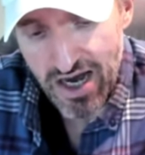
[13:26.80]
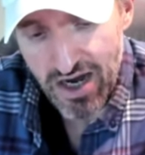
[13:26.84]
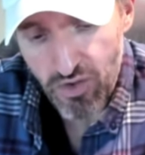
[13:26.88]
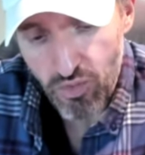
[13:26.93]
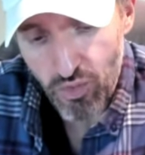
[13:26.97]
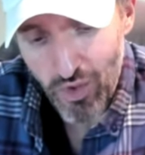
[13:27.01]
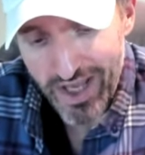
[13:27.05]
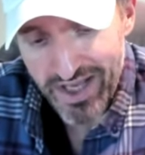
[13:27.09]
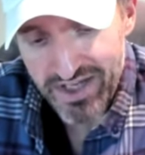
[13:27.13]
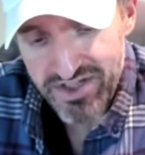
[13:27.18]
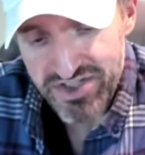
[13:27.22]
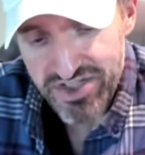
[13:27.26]
uh,
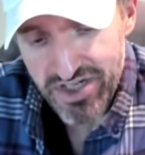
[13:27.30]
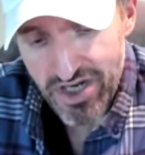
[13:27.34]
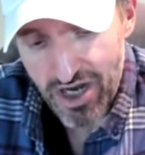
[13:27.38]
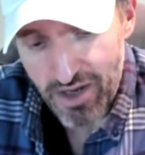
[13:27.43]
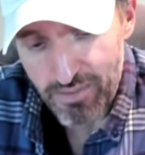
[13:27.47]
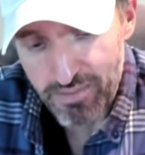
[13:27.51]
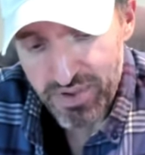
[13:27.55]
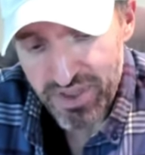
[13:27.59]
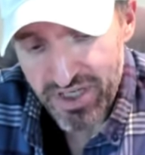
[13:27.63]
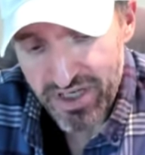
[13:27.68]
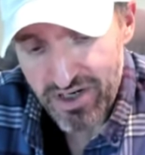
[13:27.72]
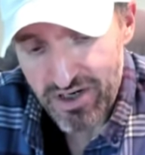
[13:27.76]
wakes
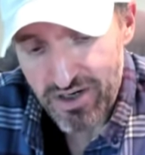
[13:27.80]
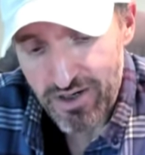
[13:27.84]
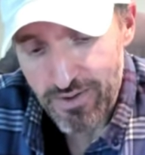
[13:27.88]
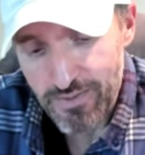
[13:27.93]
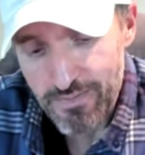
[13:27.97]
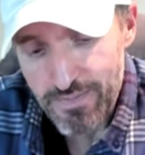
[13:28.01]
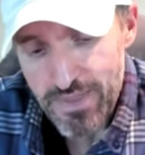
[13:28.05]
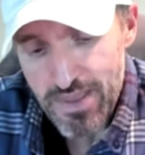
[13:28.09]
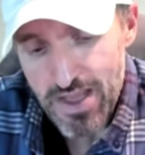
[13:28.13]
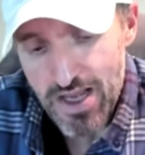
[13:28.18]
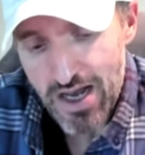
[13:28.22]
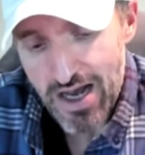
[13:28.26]
up here.
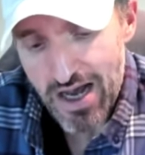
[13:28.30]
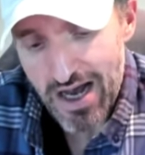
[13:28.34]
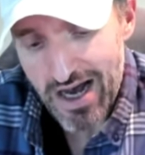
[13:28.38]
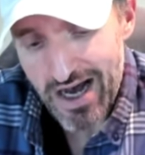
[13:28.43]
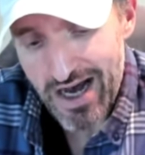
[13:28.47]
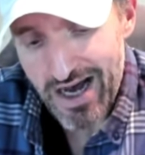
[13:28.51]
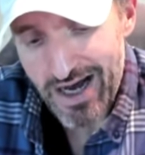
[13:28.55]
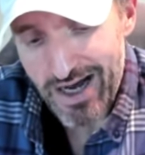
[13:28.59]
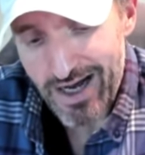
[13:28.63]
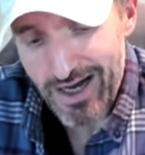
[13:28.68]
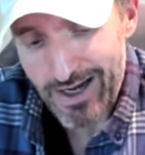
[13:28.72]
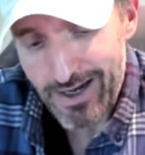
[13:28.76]

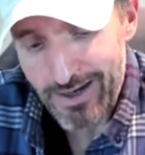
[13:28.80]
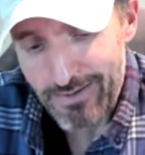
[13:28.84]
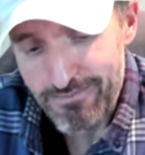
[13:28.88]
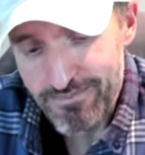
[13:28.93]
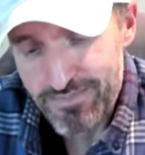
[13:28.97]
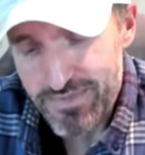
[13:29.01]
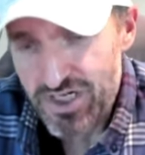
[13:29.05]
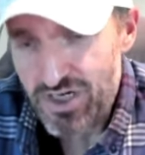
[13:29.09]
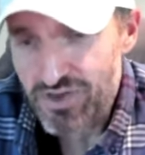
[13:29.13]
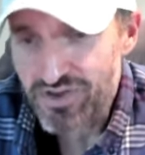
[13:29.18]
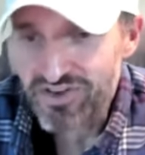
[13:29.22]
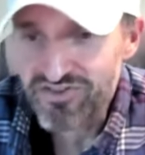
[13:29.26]
Um,
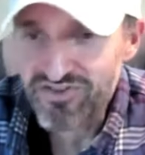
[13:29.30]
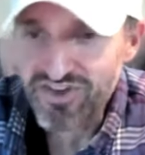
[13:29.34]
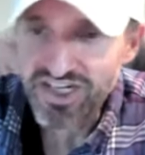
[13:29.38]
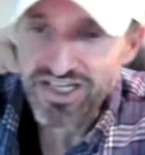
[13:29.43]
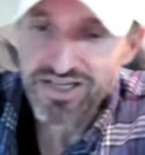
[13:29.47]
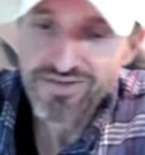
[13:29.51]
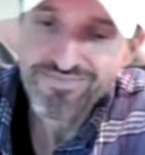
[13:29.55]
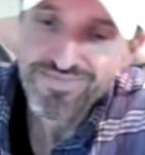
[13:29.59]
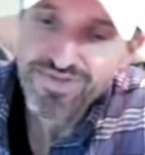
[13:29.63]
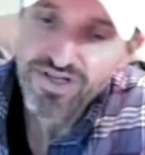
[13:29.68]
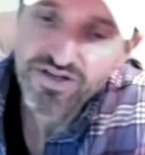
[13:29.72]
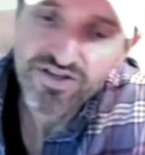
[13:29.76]
you know,
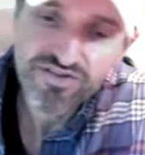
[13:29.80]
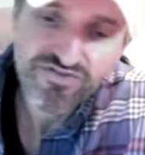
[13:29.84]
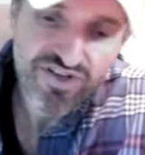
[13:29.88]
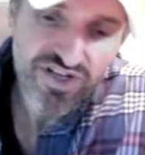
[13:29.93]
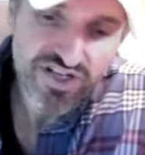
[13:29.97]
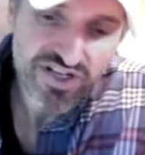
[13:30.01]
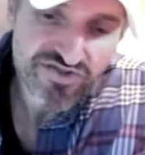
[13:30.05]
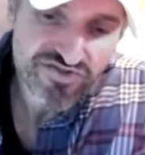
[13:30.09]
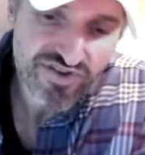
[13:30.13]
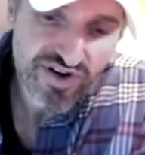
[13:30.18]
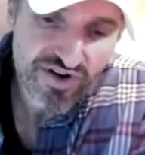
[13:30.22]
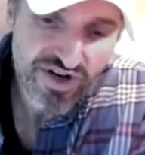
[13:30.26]
Nvidia, you know, Nvidia
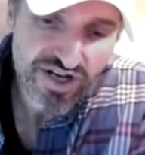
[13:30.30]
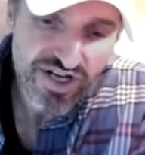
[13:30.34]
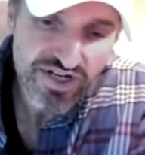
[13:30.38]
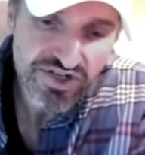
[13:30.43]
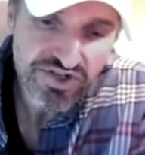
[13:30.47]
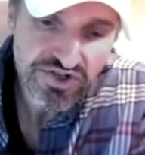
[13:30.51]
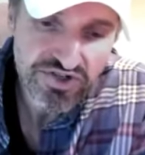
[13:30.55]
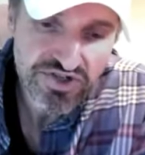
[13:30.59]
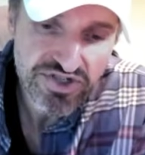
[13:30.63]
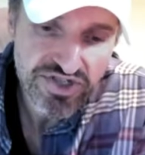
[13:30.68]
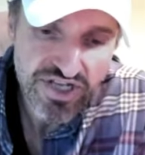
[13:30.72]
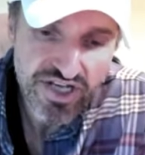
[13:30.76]
is very
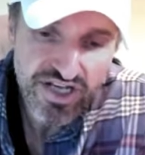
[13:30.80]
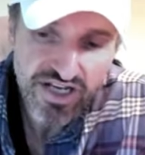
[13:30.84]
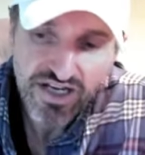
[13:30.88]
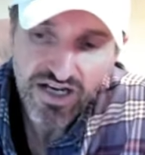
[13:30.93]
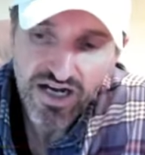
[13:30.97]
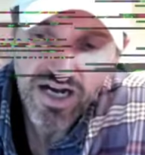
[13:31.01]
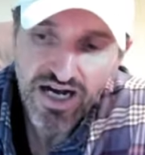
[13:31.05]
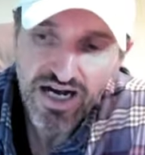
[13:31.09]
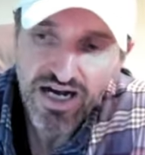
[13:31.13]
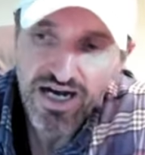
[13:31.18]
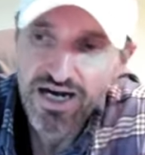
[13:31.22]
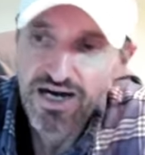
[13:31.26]
interesting.
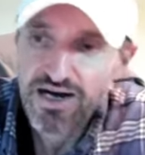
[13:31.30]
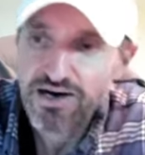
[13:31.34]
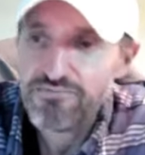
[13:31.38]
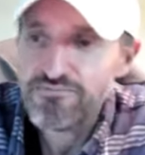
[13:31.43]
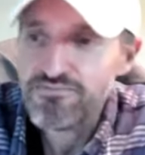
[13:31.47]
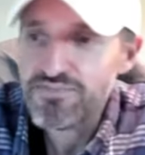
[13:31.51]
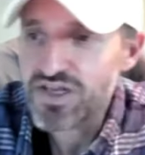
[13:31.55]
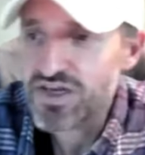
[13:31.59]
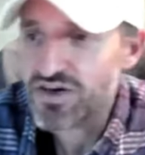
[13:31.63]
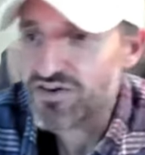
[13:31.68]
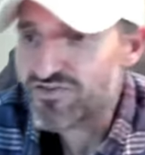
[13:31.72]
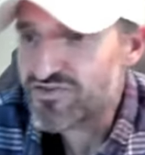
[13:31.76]
Um,
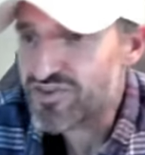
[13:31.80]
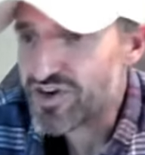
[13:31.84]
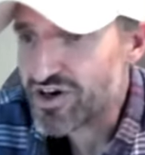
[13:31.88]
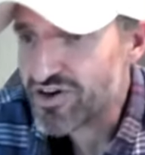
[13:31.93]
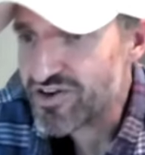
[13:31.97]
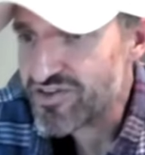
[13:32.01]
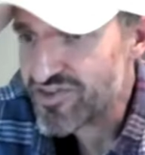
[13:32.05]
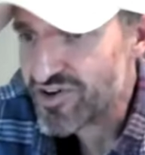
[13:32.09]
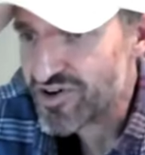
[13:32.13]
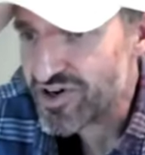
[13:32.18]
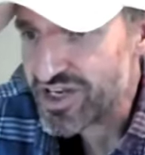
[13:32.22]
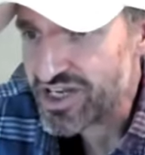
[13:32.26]
you know,
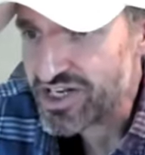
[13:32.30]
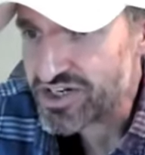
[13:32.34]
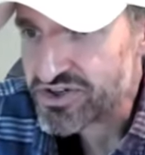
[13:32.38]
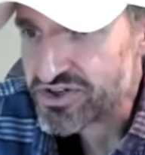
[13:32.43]
very, very